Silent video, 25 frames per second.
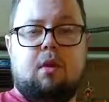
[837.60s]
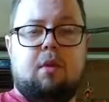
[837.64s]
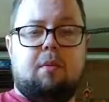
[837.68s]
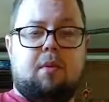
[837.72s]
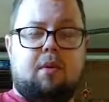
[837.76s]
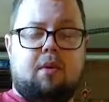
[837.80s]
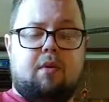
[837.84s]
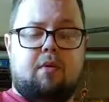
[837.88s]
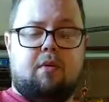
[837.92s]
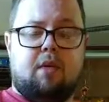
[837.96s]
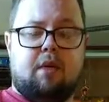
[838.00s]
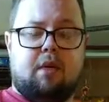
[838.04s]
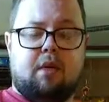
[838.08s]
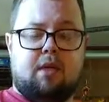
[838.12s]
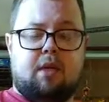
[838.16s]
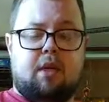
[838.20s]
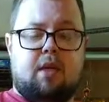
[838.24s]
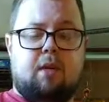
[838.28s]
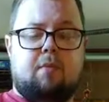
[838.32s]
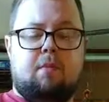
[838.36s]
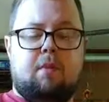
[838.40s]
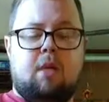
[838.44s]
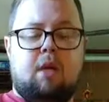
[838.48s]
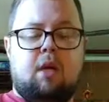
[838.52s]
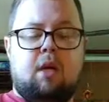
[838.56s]
let me rephrase
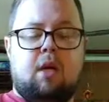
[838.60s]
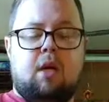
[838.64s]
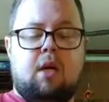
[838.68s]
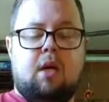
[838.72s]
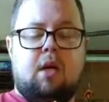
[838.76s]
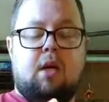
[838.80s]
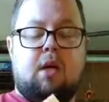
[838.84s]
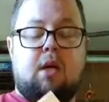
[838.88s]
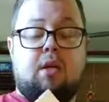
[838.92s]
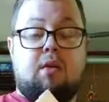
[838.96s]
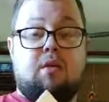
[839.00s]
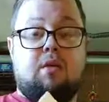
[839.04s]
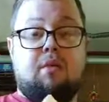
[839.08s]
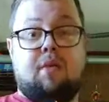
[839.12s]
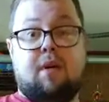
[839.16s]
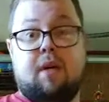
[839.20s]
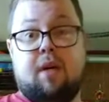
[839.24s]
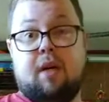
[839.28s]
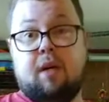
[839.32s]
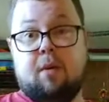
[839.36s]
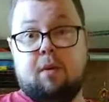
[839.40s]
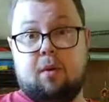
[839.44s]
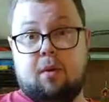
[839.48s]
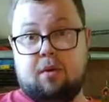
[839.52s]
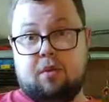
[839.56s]
that. He's
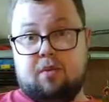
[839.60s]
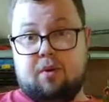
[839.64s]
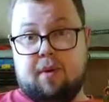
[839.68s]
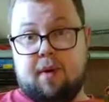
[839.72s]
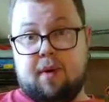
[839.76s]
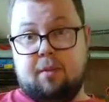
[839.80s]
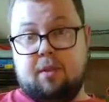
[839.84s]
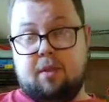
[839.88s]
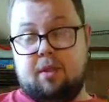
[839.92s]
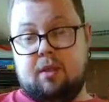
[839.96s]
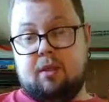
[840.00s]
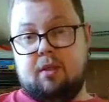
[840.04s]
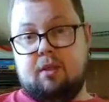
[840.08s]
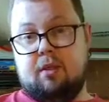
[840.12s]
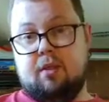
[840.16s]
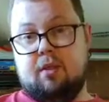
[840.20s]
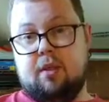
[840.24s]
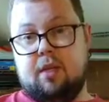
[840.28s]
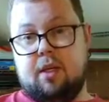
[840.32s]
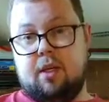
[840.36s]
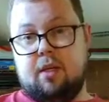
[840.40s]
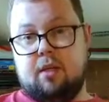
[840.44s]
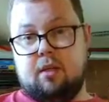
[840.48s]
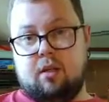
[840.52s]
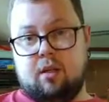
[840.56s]
very well famous
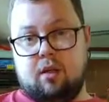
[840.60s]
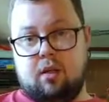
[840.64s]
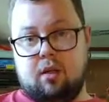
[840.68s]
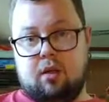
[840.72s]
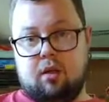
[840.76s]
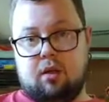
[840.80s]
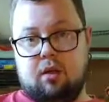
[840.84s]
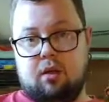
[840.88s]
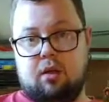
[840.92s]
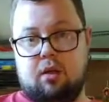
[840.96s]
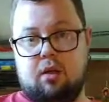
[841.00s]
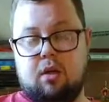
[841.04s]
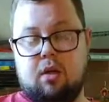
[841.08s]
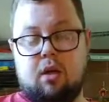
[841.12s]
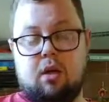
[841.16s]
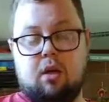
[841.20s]
in our